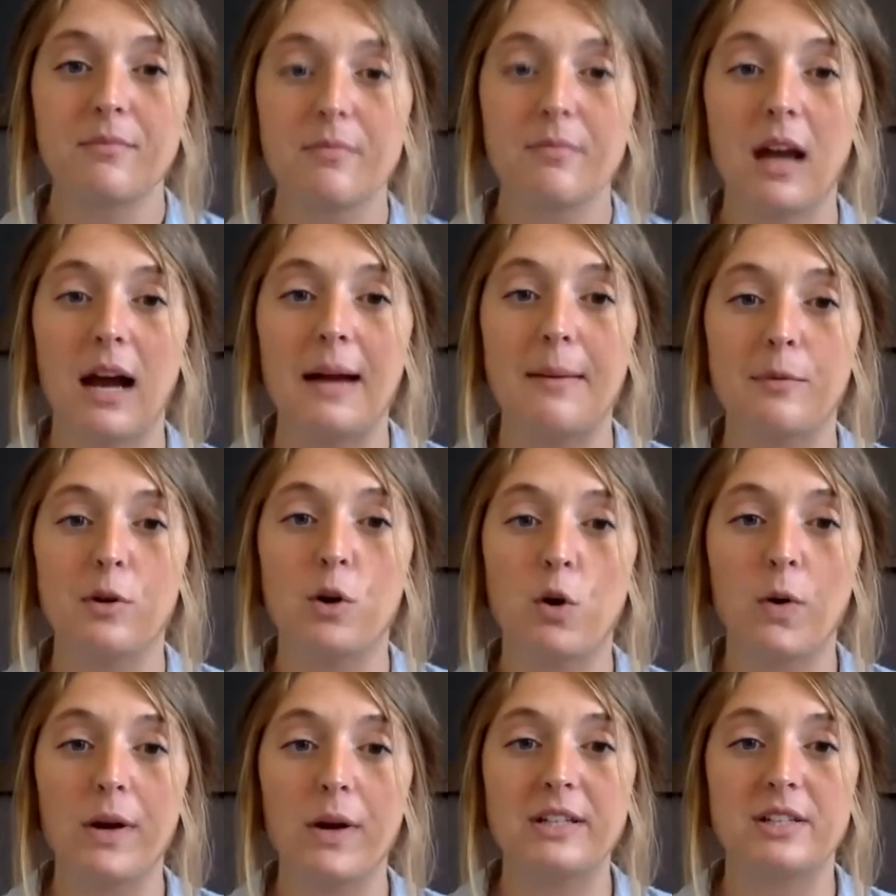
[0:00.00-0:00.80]
I'm
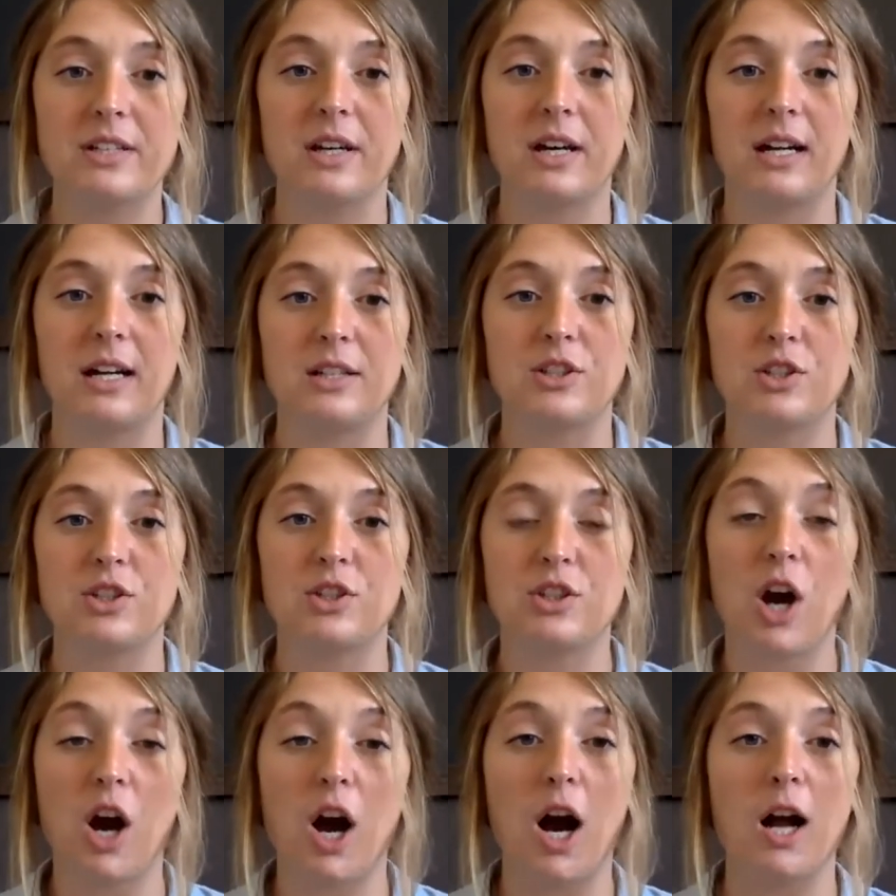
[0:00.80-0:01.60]
going to
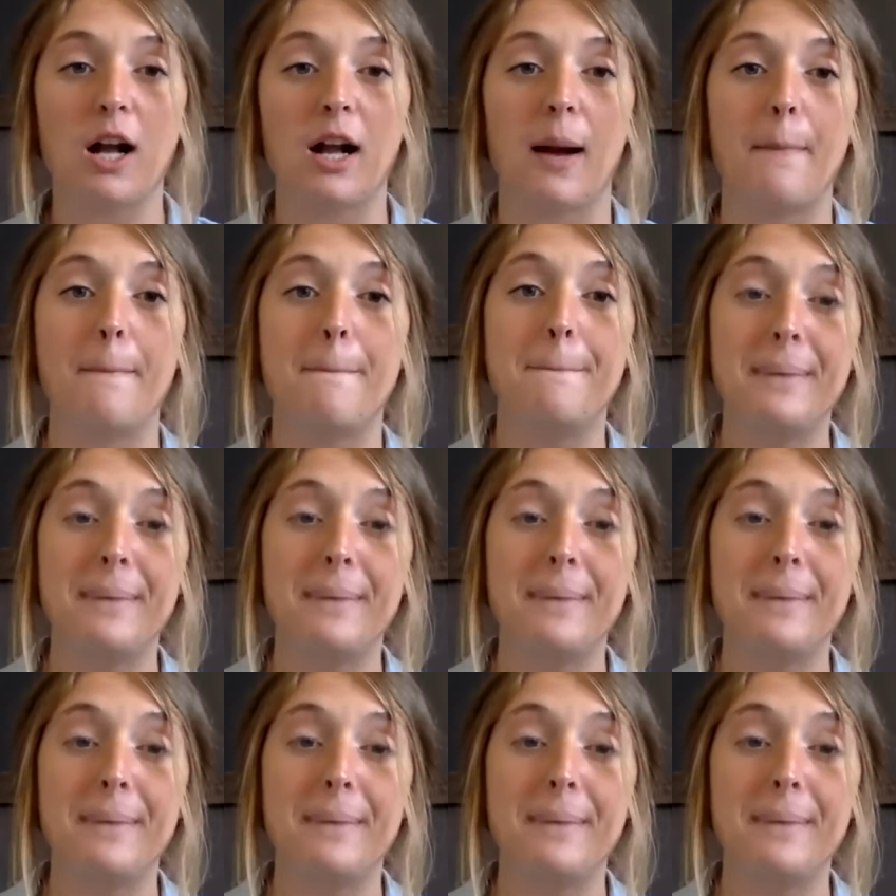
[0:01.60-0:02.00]
talk a